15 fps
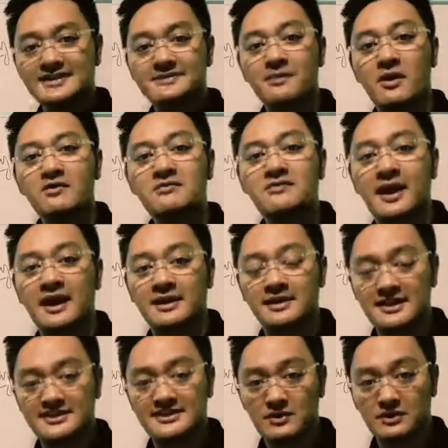that a small
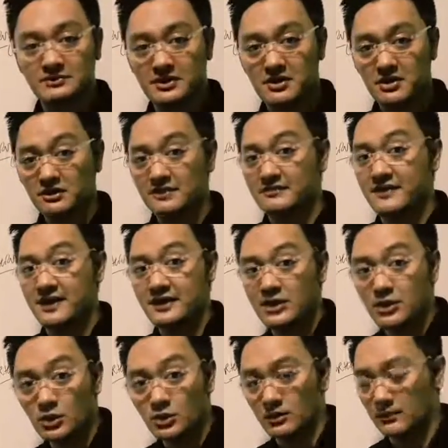vein is what we call
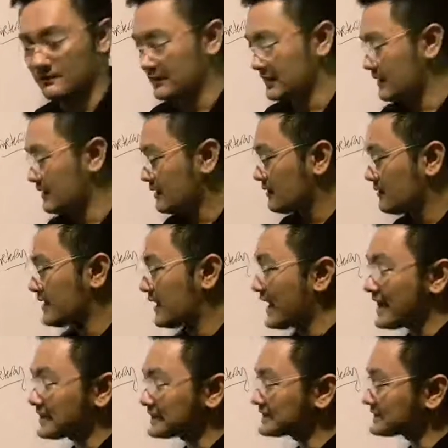venule.
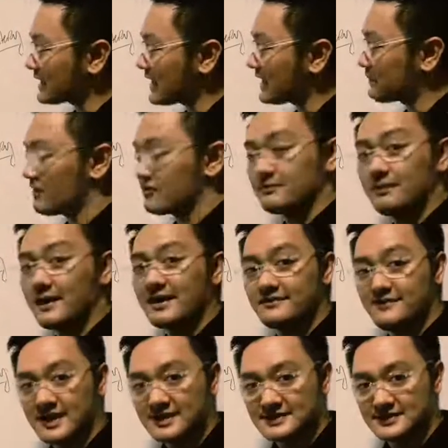The last type of
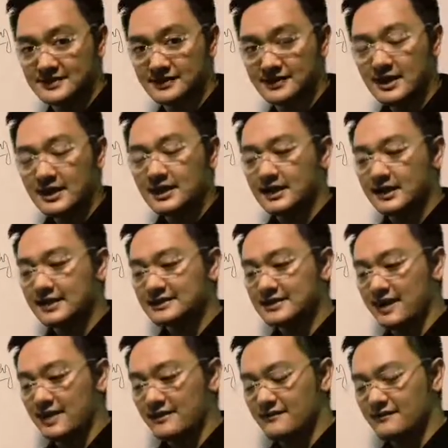blood vessel
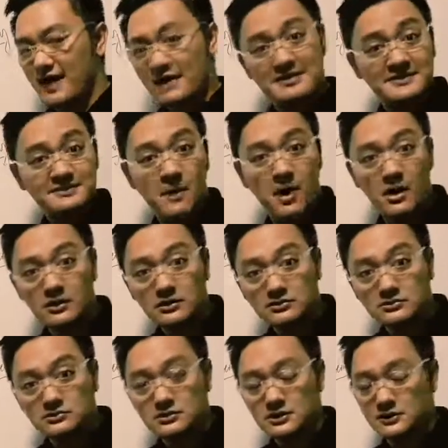is very
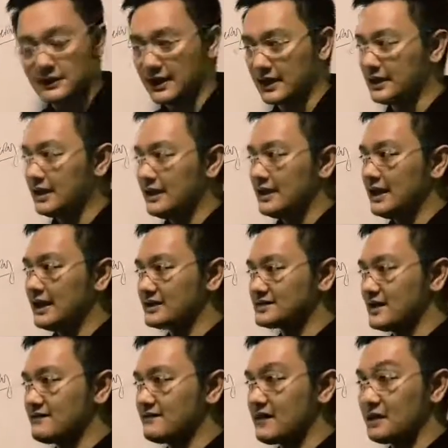small, okay,
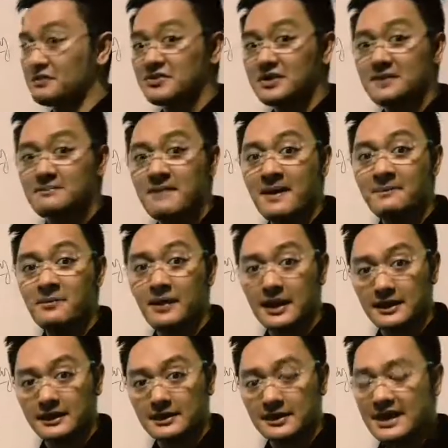it has a very thin
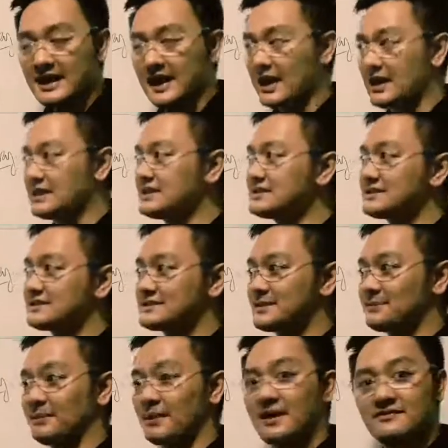membrane, and this
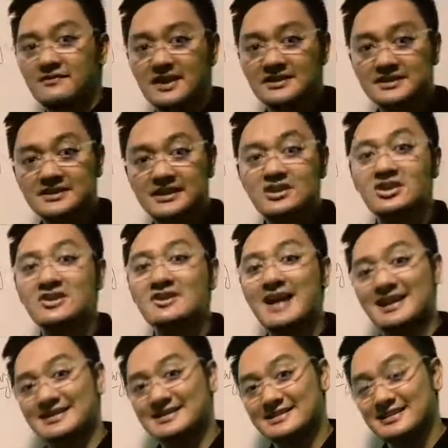is the blood vessel
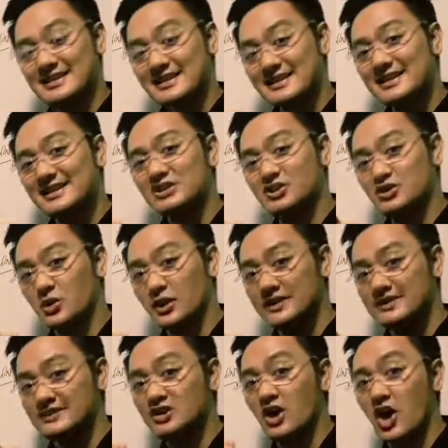that connects, that
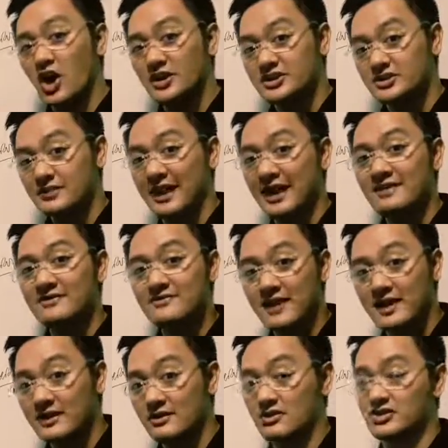joins the artery
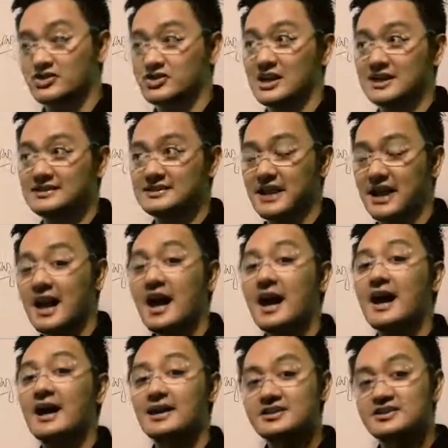and vein, or shall I
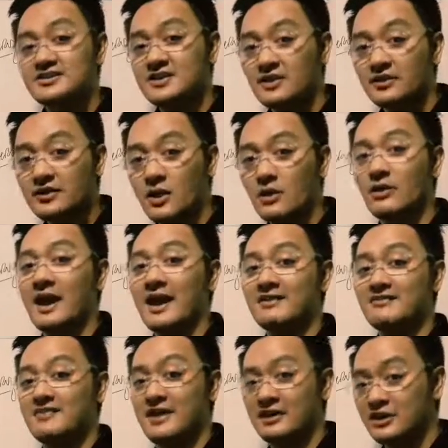say,
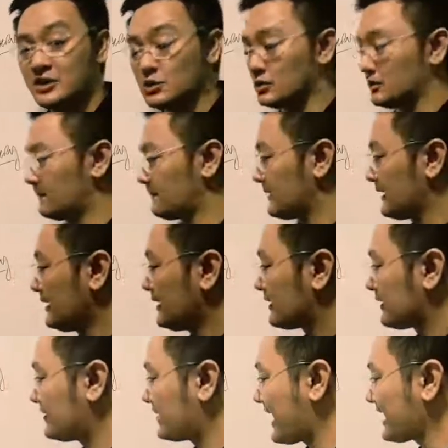arteriole and venule.
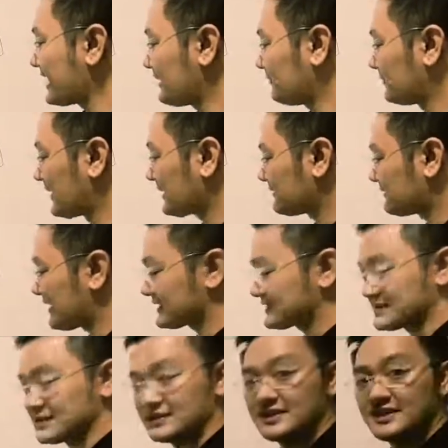That blood
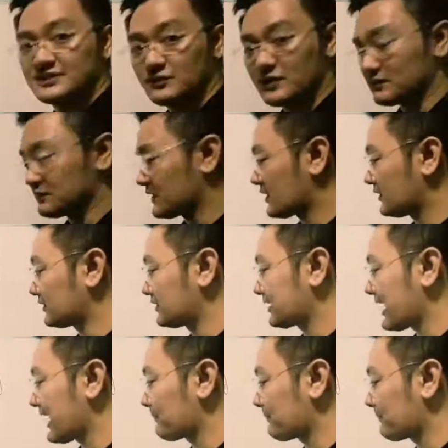vessel is what we call